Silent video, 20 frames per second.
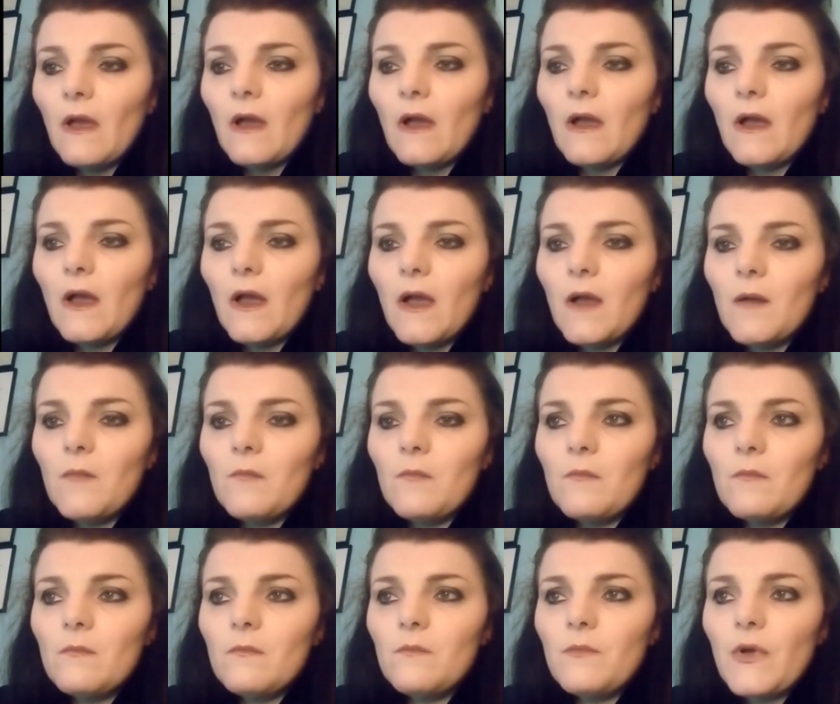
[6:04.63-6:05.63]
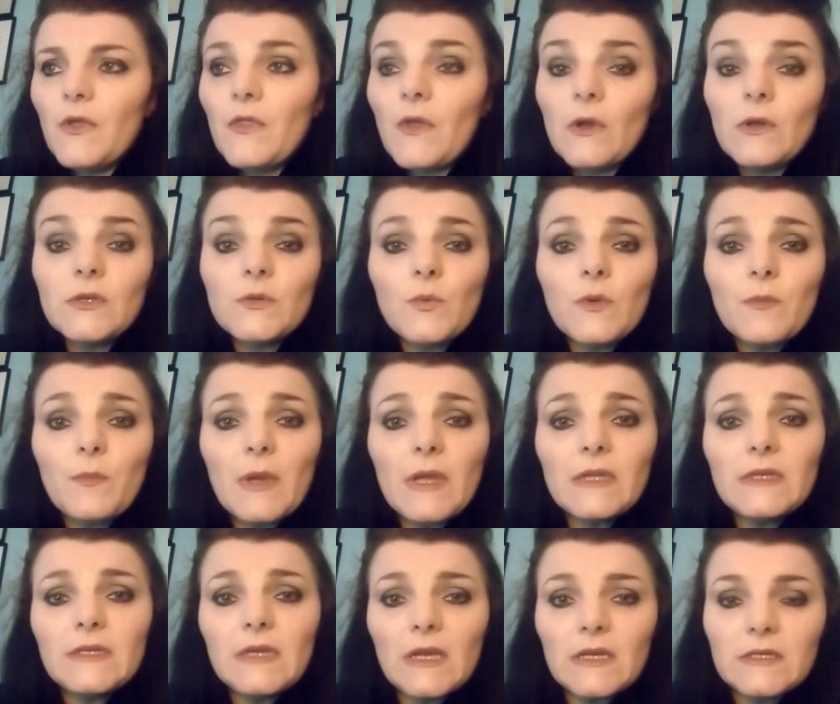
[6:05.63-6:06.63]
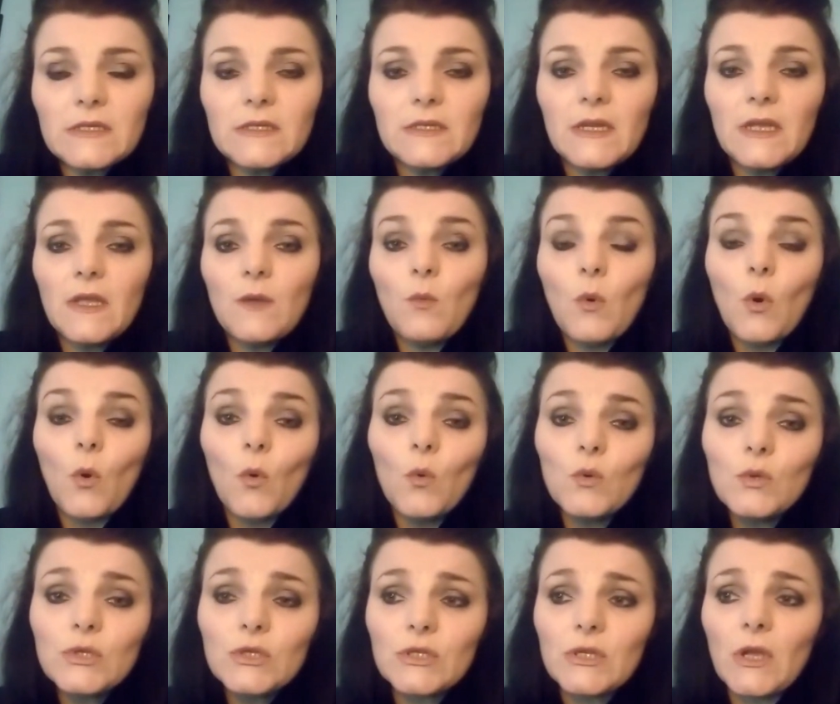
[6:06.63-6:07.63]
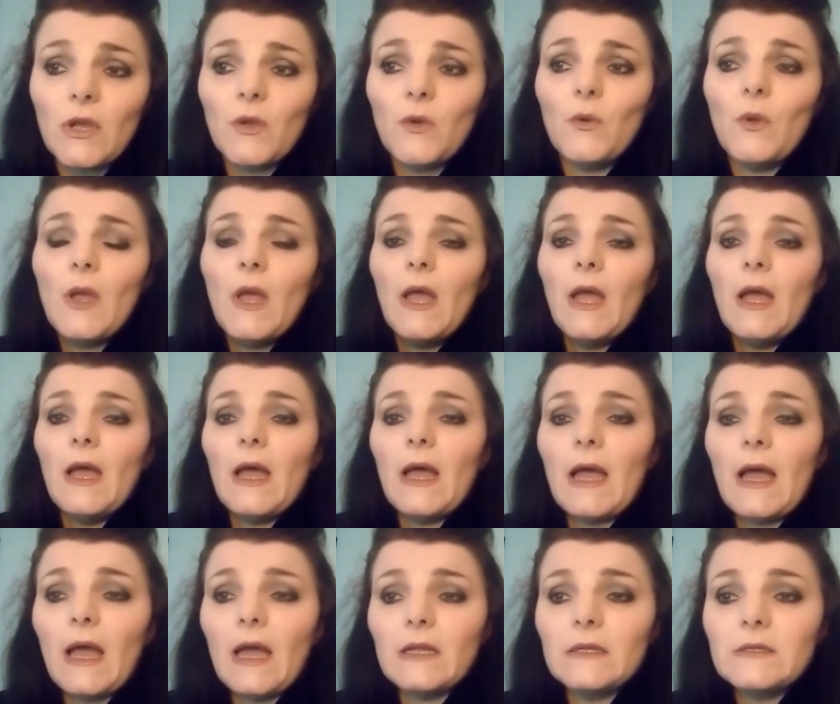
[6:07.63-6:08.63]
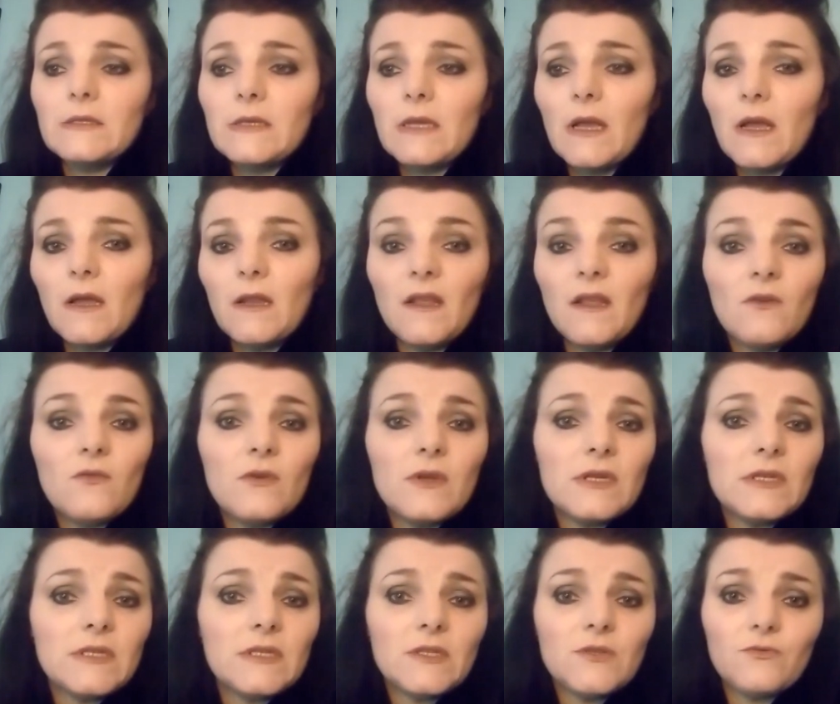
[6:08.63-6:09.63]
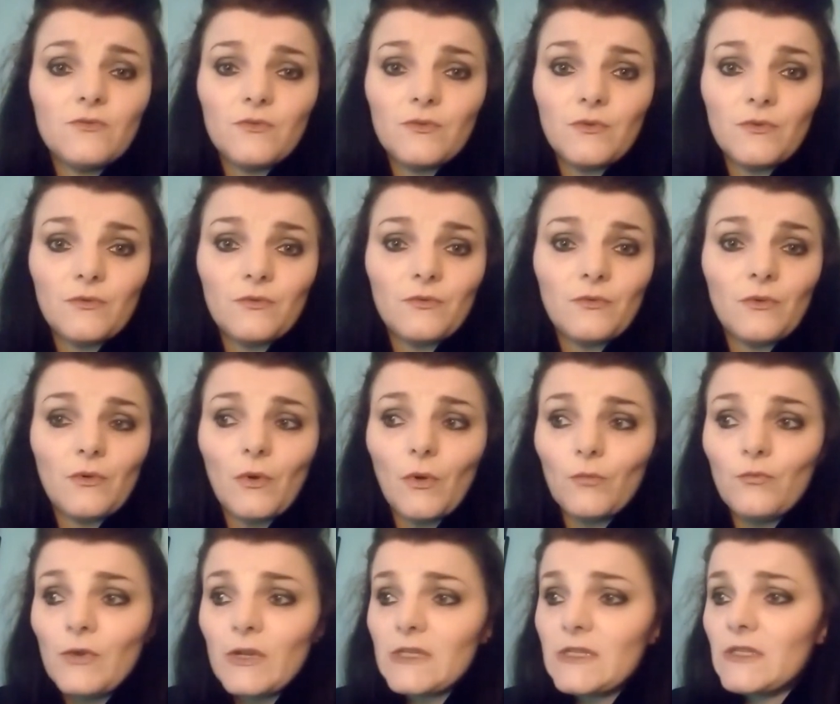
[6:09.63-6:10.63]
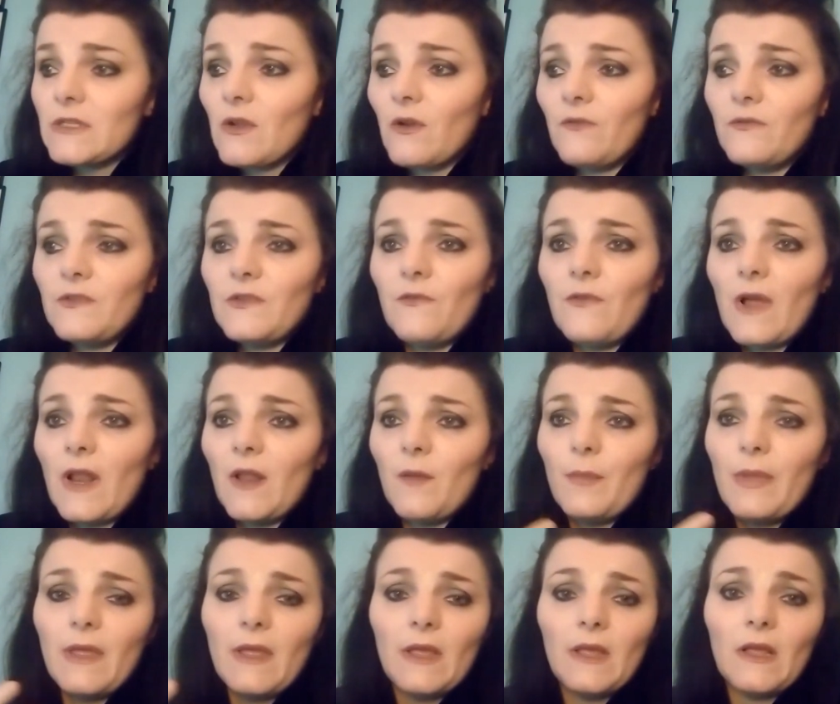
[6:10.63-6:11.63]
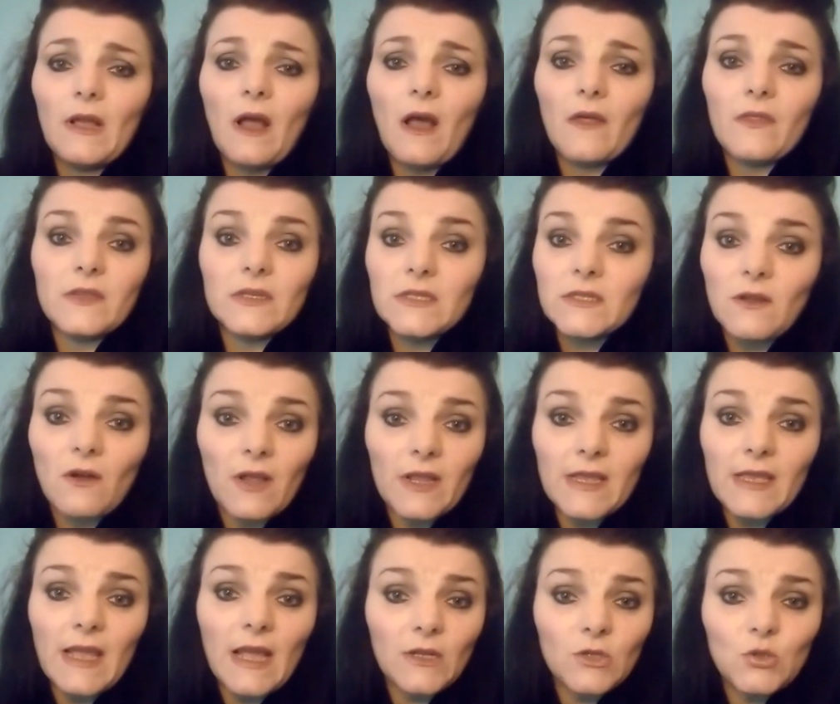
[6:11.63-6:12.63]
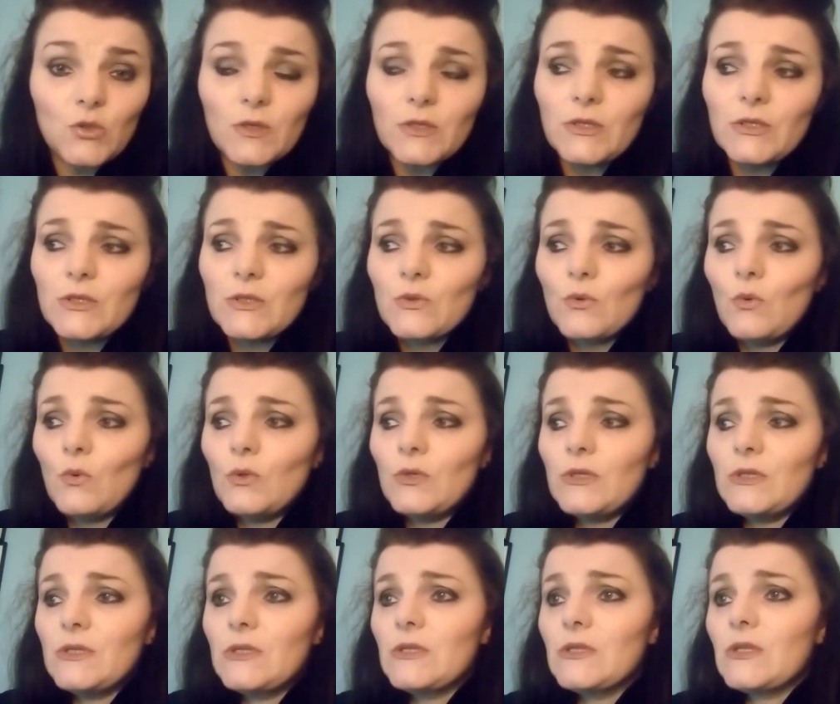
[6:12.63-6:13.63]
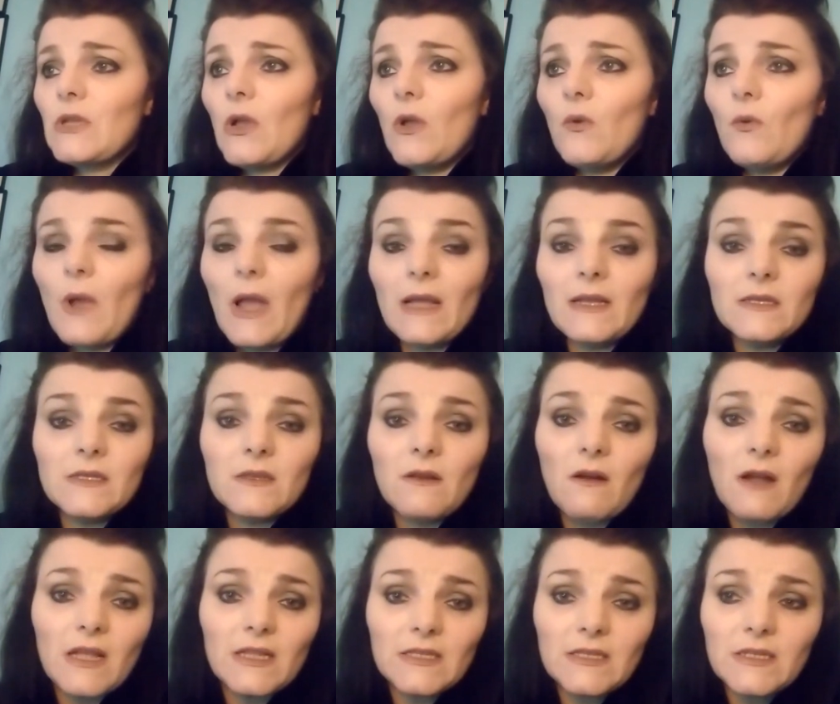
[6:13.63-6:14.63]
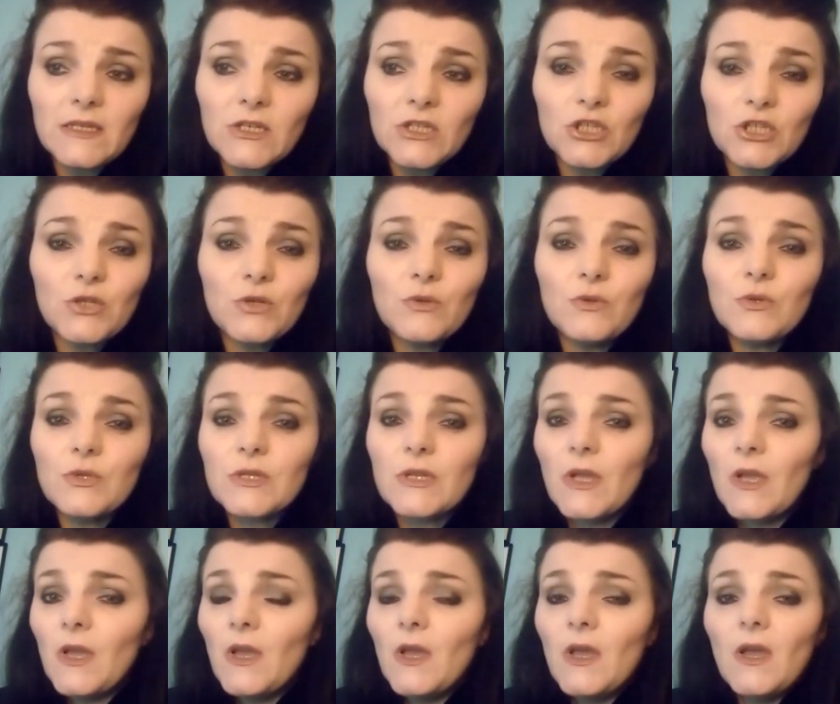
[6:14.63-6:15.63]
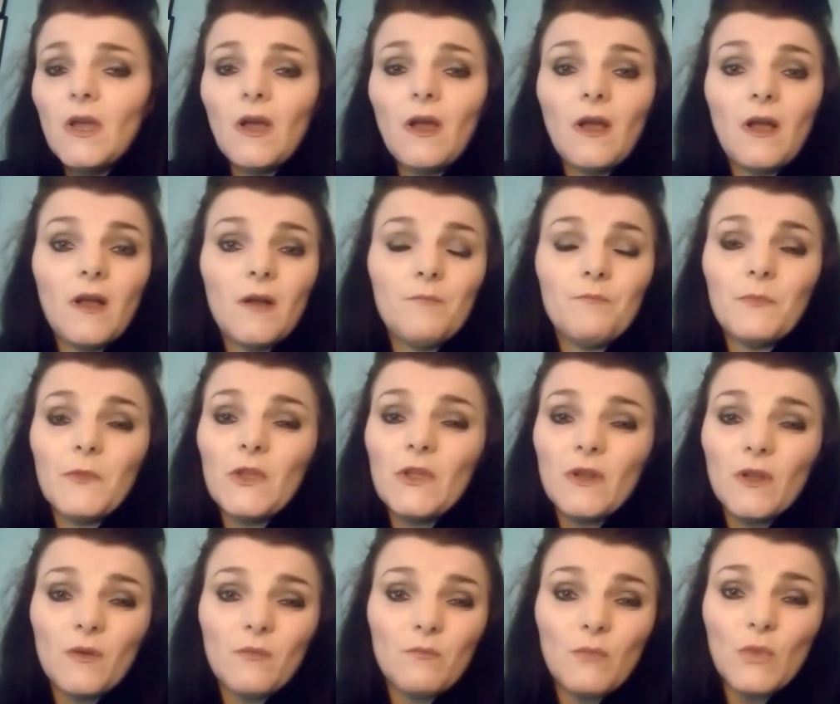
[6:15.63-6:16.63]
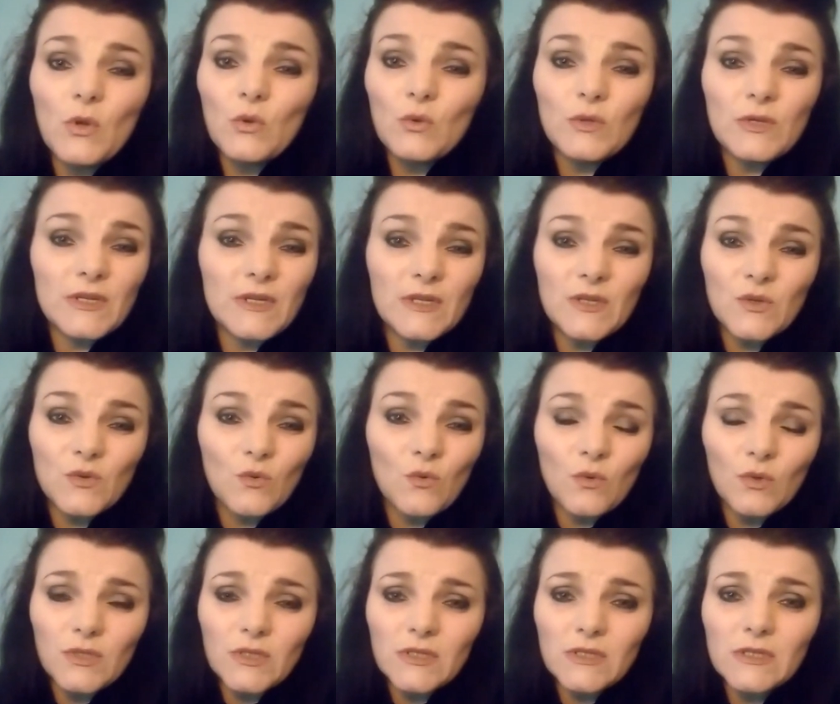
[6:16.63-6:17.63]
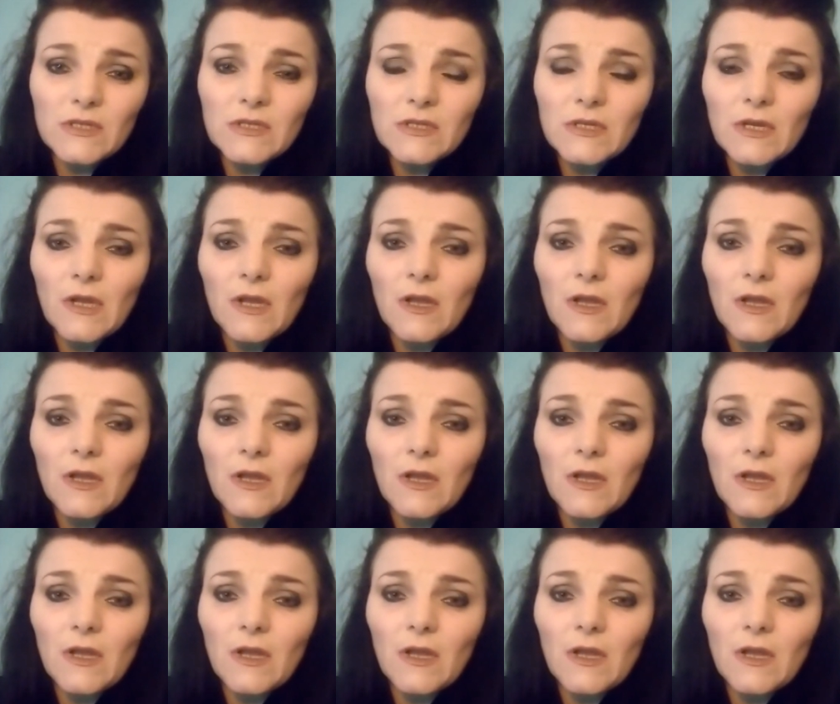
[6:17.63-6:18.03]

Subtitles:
But those with PTSD were also at an increased risk of developing other psychiatric disorders, so anxiety issues, mood disorders.